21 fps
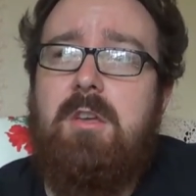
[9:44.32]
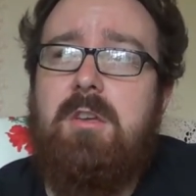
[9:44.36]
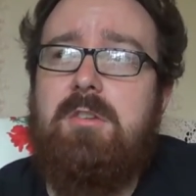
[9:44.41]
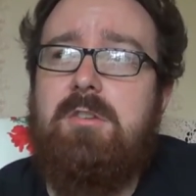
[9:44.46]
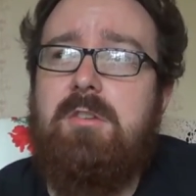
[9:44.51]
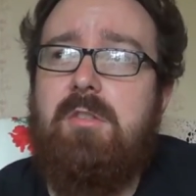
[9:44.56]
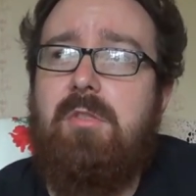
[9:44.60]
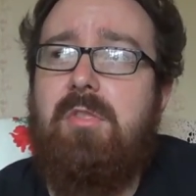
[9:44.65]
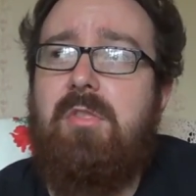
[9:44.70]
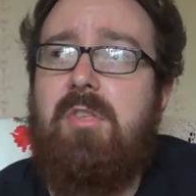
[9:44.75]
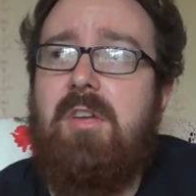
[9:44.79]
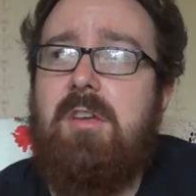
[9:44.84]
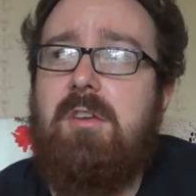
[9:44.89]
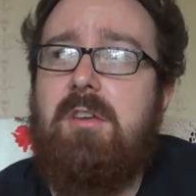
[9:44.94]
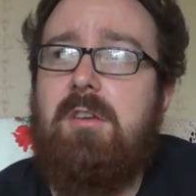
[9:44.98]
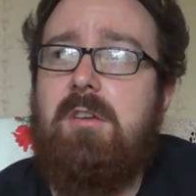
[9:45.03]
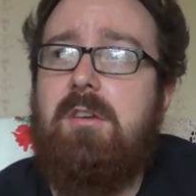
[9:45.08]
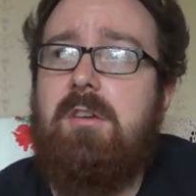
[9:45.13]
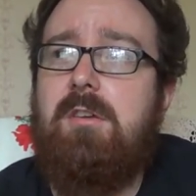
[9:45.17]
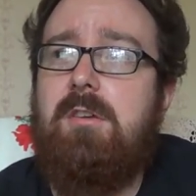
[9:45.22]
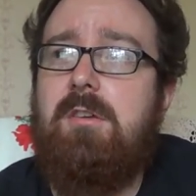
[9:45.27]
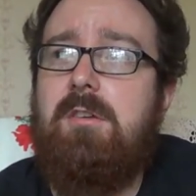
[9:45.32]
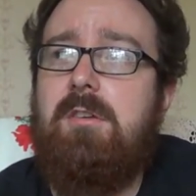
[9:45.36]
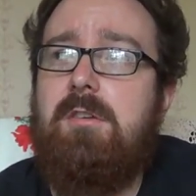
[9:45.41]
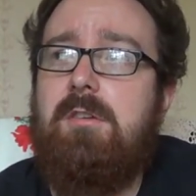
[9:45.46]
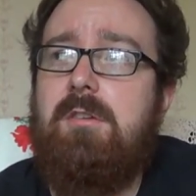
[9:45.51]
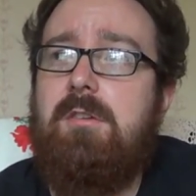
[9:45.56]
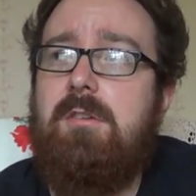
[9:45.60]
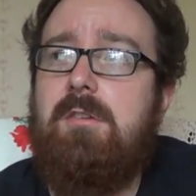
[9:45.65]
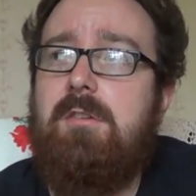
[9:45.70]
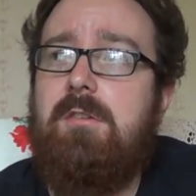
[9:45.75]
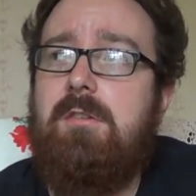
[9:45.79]
you'd think
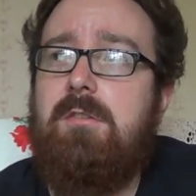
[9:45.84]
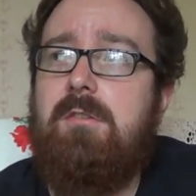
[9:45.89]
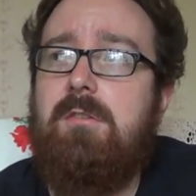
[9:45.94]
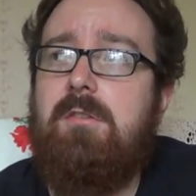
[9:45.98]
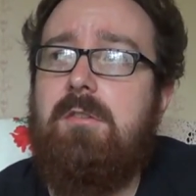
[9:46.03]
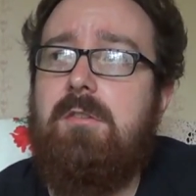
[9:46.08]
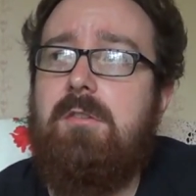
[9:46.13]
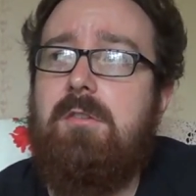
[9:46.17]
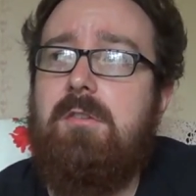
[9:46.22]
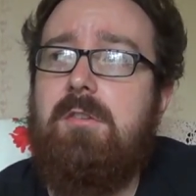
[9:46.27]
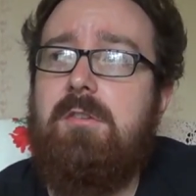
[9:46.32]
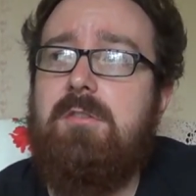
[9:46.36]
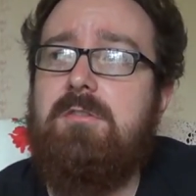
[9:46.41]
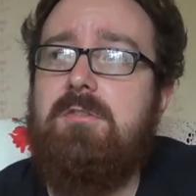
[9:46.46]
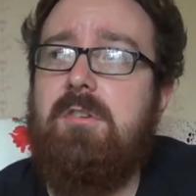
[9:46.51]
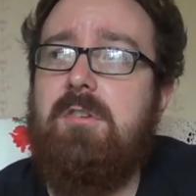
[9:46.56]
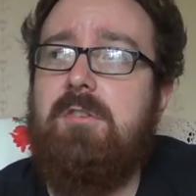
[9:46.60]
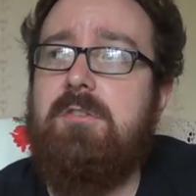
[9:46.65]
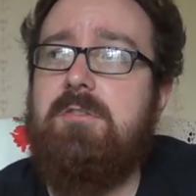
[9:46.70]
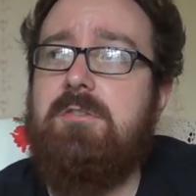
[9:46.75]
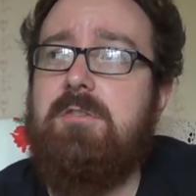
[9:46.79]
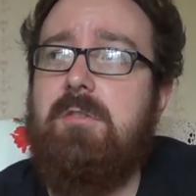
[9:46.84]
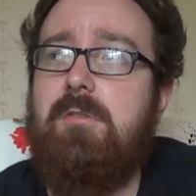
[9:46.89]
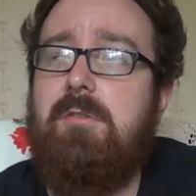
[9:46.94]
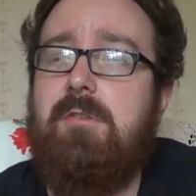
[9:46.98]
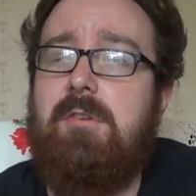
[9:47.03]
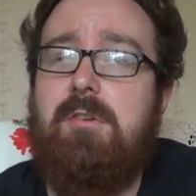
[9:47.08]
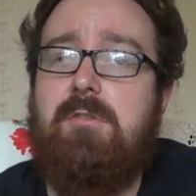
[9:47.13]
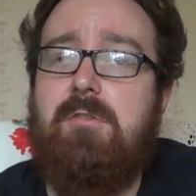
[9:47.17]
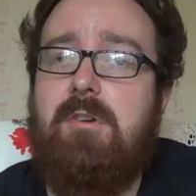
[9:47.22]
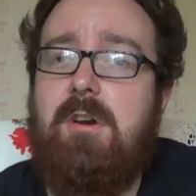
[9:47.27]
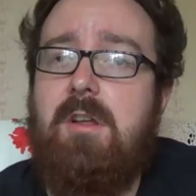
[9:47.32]
is not
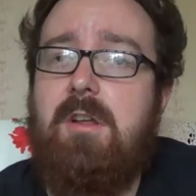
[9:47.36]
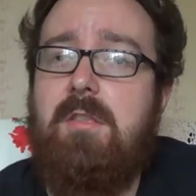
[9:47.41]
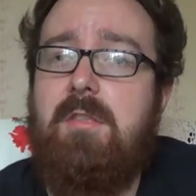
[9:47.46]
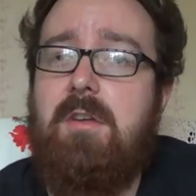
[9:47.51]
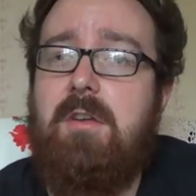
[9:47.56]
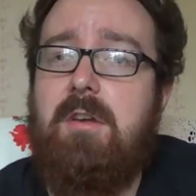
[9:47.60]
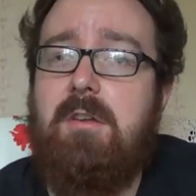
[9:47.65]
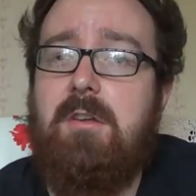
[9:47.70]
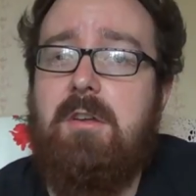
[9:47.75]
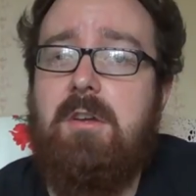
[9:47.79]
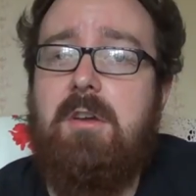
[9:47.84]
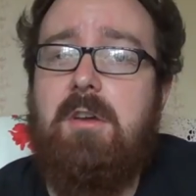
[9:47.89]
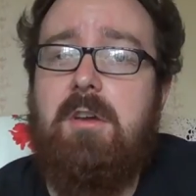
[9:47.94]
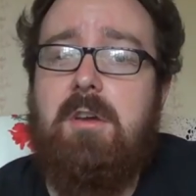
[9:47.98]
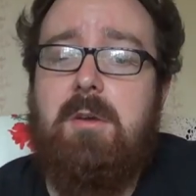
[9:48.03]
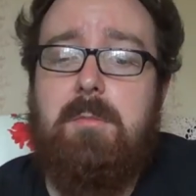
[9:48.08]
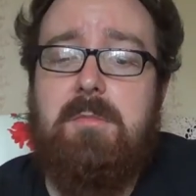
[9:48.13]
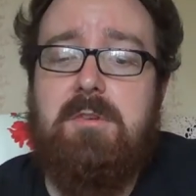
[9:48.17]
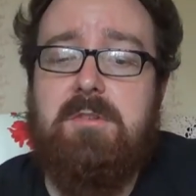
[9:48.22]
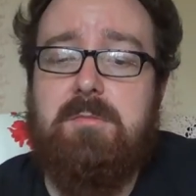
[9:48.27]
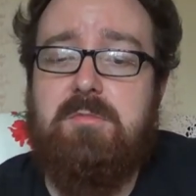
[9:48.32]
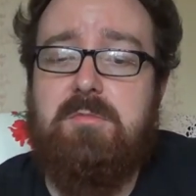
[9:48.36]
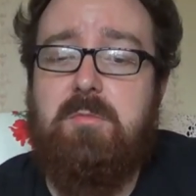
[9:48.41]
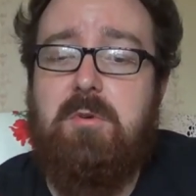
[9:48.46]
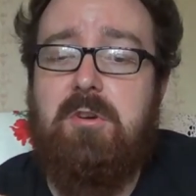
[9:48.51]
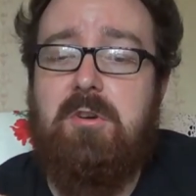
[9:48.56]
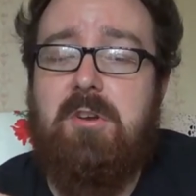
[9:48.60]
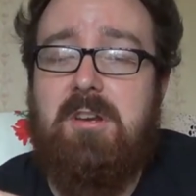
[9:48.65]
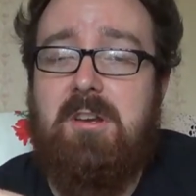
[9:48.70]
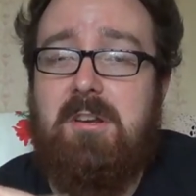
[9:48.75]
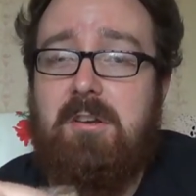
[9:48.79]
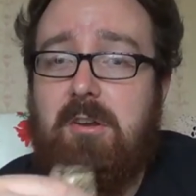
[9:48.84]
necessarily a great thing, because I'm
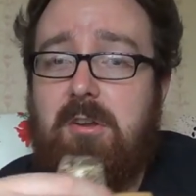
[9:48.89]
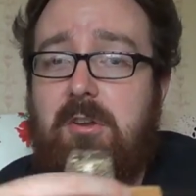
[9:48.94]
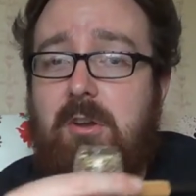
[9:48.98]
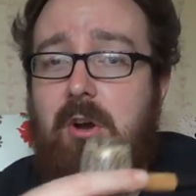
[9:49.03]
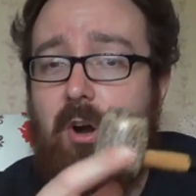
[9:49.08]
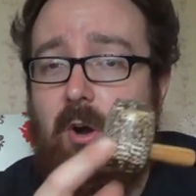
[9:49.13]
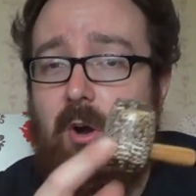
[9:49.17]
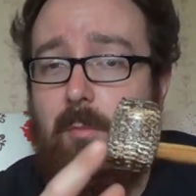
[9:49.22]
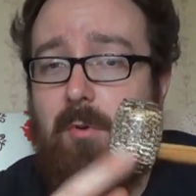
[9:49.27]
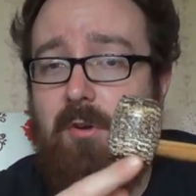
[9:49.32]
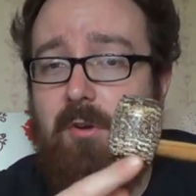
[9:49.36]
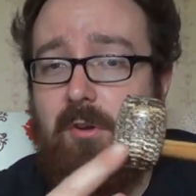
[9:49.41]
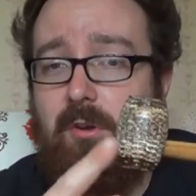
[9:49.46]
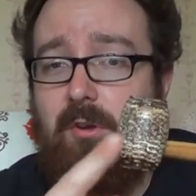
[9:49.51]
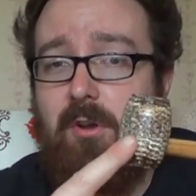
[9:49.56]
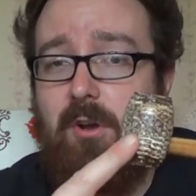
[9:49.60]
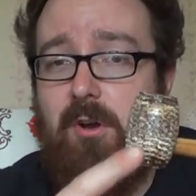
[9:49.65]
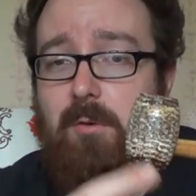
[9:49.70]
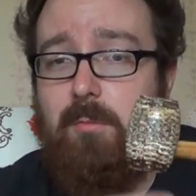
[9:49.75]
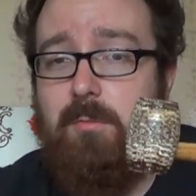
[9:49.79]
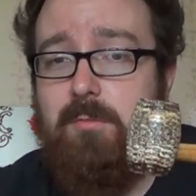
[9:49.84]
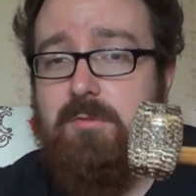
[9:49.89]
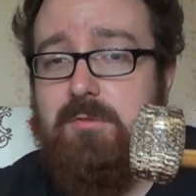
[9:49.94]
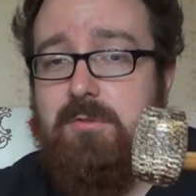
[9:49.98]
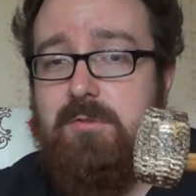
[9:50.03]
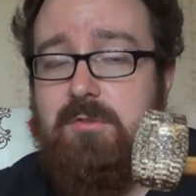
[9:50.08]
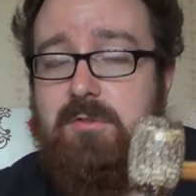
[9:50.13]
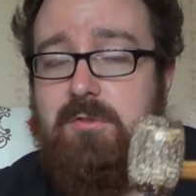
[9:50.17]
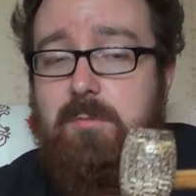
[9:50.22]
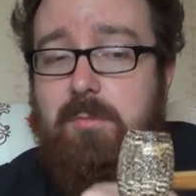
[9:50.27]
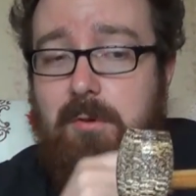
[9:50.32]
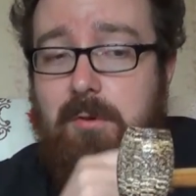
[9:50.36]
smoking it in a cob, and cobs are
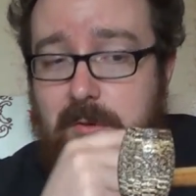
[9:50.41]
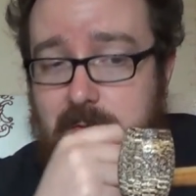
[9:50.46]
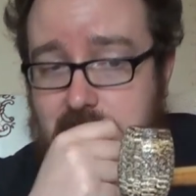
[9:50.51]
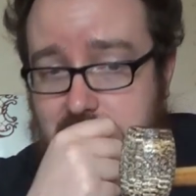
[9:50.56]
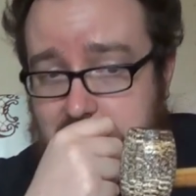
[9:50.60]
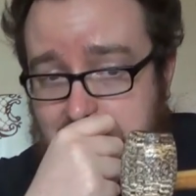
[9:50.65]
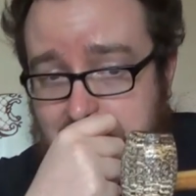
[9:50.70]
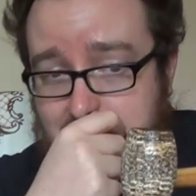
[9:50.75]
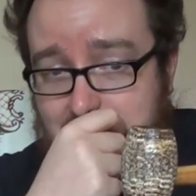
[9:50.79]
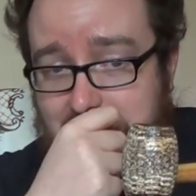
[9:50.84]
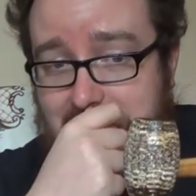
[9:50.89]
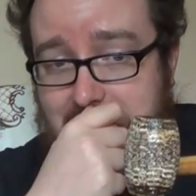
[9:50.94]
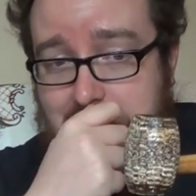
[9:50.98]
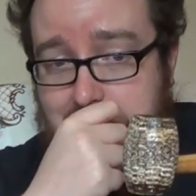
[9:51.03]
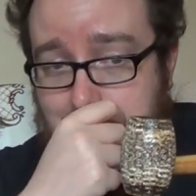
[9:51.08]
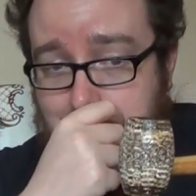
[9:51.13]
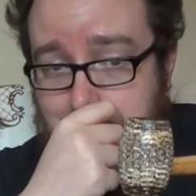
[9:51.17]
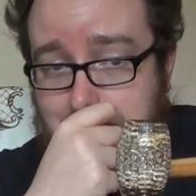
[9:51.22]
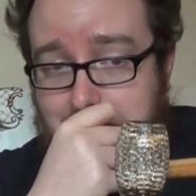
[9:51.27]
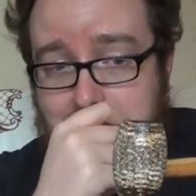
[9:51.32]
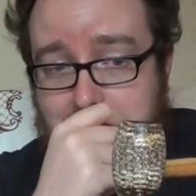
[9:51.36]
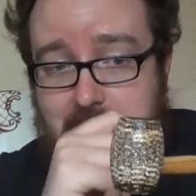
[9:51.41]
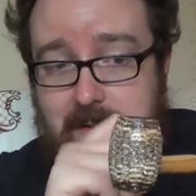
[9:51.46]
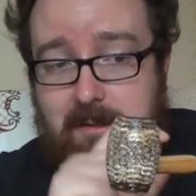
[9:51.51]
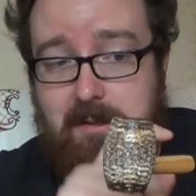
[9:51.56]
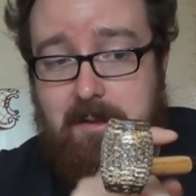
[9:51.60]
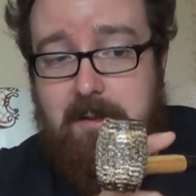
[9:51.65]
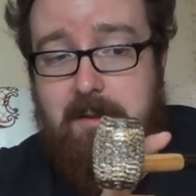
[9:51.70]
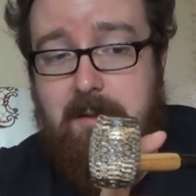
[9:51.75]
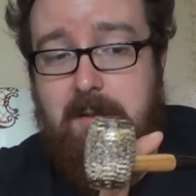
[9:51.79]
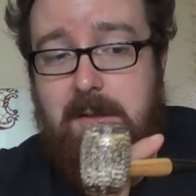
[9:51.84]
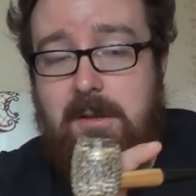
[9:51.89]
supposed to be
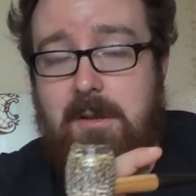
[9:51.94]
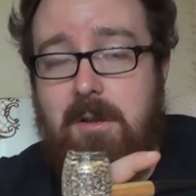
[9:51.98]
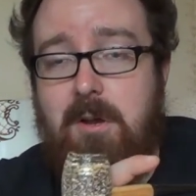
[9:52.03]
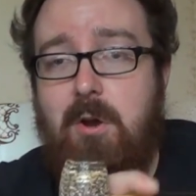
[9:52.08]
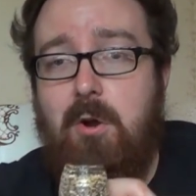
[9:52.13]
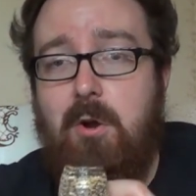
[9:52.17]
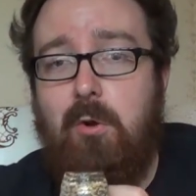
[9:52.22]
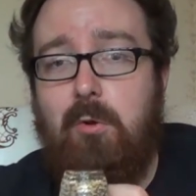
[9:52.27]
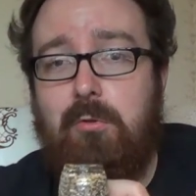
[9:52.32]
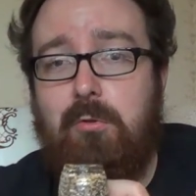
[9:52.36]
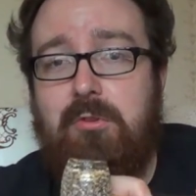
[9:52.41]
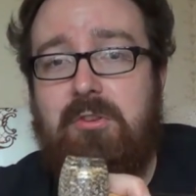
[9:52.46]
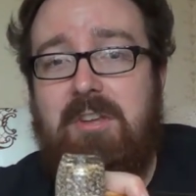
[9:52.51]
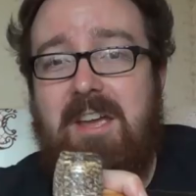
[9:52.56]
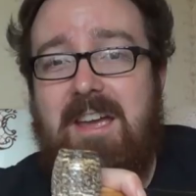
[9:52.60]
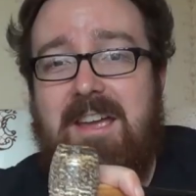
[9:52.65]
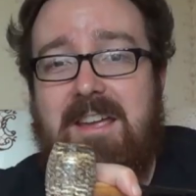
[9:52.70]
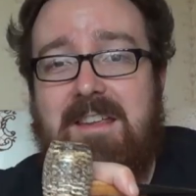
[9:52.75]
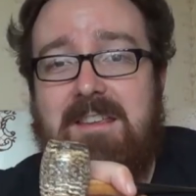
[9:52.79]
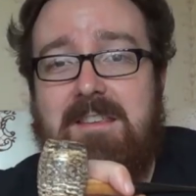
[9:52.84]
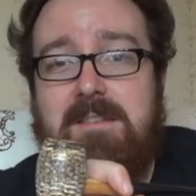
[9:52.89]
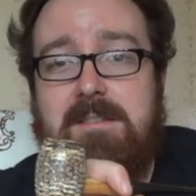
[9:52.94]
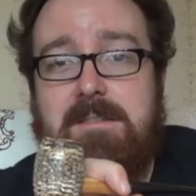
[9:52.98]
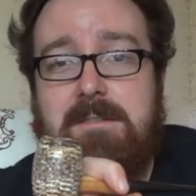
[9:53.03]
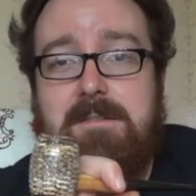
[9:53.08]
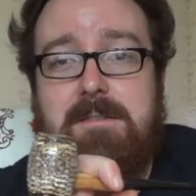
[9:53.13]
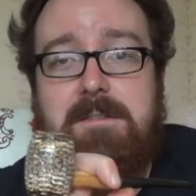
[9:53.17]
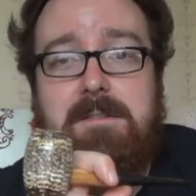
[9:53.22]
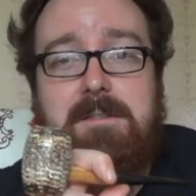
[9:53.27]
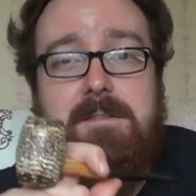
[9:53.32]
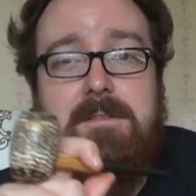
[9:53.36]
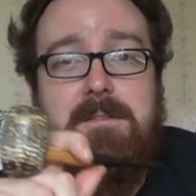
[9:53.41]
completely
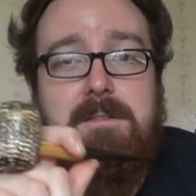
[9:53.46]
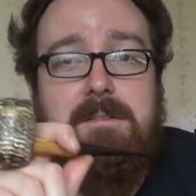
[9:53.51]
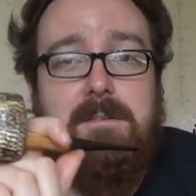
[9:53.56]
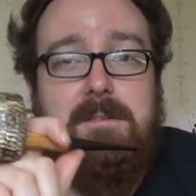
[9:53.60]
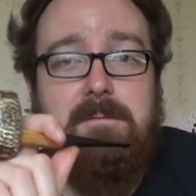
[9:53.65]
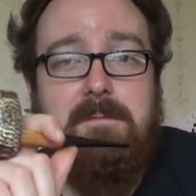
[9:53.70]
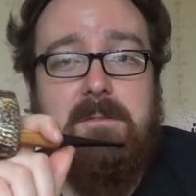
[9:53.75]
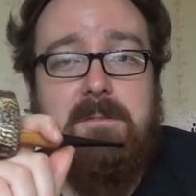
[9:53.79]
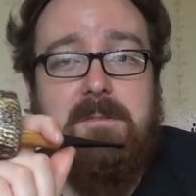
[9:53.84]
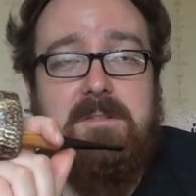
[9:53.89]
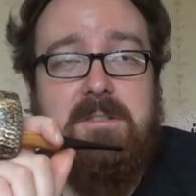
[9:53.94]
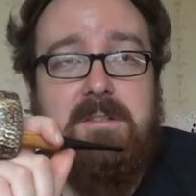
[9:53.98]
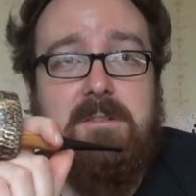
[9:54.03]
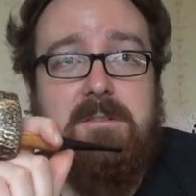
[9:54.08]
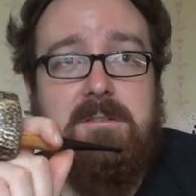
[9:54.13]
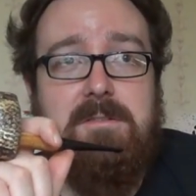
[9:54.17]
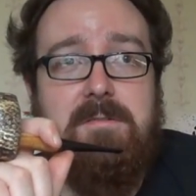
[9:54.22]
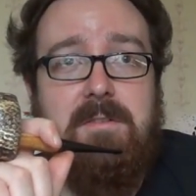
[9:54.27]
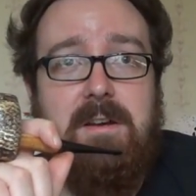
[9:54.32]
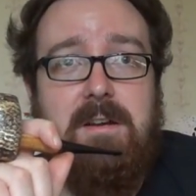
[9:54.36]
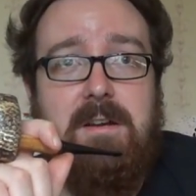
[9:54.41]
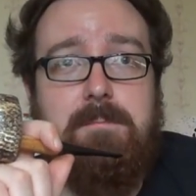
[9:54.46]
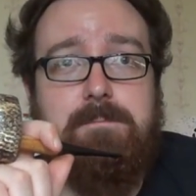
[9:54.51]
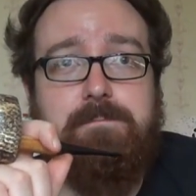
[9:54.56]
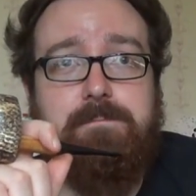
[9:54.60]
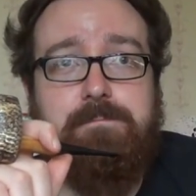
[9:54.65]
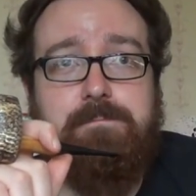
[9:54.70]
untainted in the sense that